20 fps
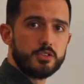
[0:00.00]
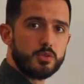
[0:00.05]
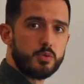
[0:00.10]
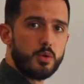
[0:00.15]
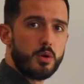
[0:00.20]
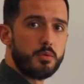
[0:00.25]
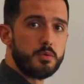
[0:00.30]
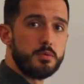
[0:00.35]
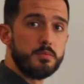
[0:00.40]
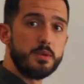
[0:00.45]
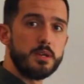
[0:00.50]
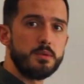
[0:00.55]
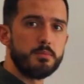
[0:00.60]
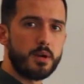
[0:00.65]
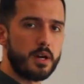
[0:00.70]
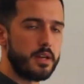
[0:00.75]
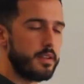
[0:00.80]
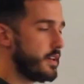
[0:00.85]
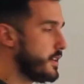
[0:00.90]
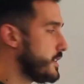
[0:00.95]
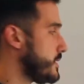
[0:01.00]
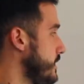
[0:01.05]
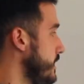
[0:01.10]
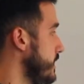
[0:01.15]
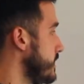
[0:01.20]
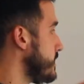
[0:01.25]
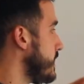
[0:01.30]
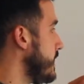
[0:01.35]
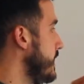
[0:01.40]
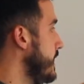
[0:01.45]
So what we mean by this
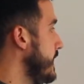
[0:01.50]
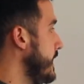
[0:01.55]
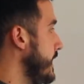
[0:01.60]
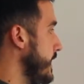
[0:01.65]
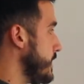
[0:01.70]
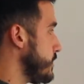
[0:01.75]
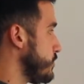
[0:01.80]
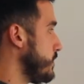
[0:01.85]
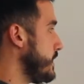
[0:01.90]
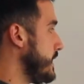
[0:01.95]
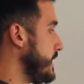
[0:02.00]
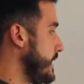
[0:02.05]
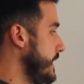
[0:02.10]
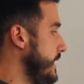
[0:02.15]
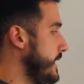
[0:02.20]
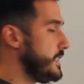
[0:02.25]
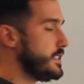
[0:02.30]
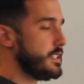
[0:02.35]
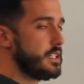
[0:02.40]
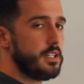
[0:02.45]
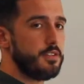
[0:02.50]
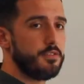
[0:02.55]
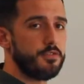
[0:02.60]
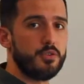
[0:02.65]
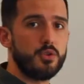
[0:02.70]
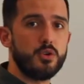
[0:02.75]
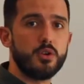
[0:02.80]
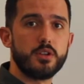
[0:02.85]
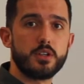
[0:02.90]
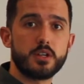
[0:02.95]
is it's really easy
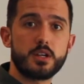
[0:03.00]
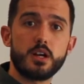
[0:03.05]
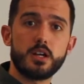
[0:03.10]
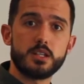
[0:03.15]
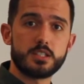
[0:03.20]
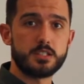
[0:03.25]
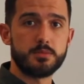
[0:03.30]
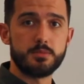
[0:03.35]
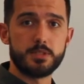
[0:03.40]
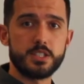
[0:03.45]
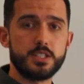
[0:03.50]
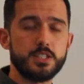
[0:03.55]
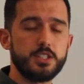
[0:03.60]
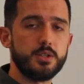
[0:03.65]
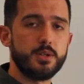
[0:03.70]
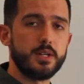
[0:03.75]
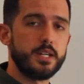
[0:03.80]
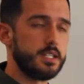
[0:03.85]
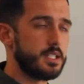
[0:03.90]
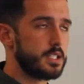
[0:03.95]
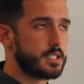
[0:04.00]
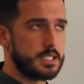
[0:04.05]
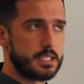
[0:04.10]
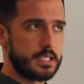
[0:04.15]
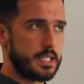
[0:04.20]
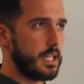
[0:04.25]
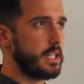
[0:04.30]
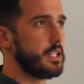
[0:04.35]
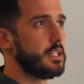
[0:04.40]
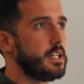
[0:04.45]
for the customer to do it. It doesn't
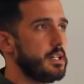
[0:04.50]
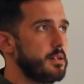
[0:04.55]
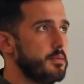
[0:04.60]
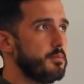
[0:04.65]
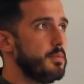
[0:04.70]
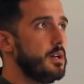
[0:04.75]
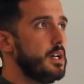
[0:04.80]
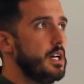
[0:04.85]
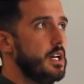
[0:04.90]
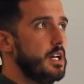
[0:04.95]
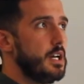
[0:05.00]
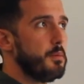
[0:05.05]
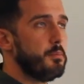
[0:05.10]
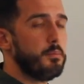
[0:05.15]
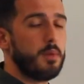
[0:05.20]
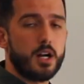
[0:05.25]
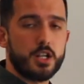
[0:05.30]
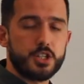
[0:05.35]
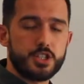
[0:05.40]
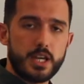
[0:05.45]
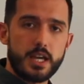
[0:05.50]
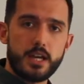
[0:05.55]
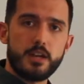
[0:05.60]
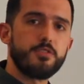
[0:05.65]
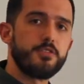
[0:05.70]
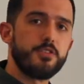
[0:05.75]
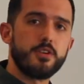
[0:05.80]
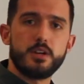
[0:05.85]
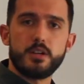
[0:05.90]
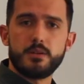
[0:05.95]
take them much
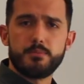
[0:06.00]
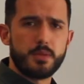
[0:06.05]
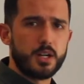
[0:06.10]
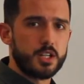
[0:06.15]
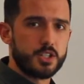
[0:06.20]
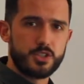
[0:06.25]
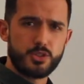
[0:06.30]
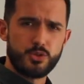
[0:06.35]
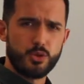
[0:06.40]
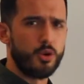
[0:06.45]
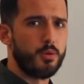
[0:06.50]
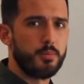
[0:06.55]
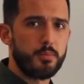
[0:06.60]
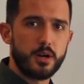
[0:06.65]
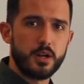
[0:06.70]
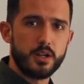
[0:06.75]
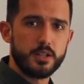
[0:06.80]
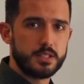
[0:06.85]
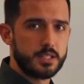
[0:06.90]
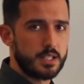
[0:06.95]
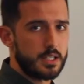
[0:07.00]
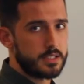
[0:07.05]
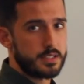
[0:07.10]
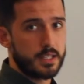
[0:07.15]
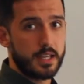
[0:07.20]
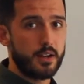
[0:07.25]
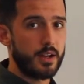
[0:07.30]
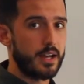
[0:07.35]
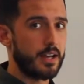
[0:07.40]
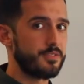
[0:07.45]
effort, much thought process.
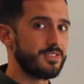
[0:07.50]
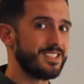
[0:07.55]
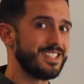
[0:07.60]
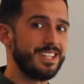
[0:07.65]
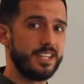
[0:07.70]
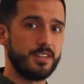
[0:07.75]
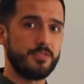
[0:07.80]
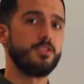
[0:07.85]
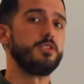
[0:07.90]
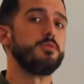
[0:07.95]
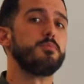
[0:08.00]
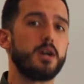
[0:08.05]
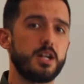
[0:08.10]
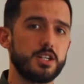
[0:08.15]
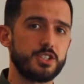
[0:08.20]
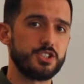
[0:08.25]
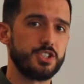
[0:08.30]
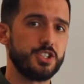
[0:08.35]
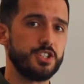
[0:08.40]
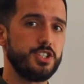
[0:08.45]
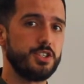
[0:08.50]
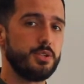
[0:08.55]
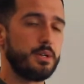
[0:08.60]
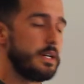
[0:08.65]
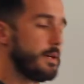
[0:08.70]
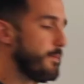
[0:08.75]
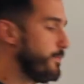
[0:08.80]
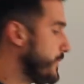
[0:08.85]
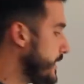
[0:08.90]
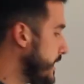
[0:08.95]
They don't have to give you much to do
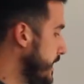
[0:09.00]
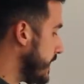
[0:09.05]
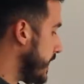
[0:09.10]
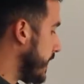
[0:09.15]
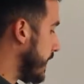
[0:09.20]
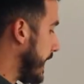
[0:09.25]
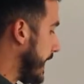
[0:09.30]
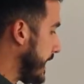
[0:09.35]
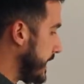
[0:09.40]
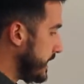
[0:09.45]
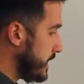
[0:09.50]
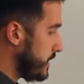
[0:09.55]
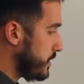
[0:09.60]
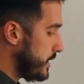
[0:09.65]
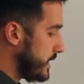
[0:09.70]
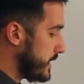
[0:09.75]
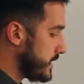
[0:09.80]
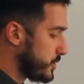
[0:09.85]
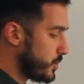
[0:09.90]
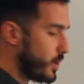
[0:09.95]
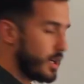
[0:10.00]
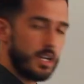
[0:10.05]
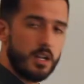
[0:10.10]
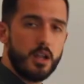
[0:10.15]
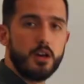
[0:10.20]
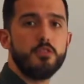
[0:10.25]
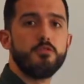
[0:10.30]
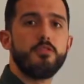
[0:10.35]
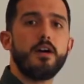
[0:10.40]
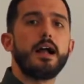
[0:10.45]
it. And equally it's quite
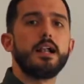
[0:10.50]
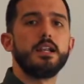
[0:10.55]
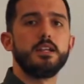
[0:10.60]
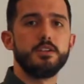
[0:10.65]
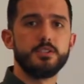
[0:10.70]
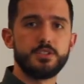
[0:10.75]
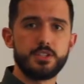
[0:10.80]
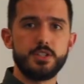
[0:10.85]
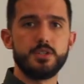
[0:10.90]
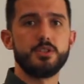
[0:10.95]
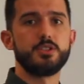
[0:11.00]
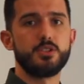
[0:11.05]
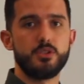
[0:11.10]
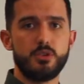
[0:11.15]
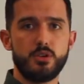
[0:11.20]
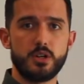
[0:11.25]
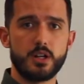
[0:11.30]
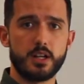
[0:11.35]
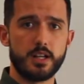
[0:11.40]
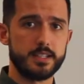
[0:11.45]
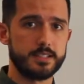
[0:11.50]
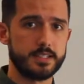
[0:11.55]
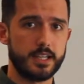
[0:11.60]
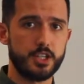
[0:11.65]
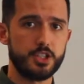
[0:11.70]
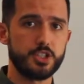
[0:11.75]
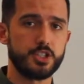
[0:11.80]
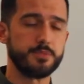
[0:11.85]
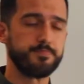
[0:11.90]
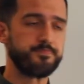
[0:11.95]
low value to you as an
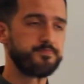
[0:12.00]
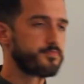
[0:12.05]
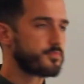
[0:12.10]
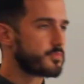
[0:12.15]
organization.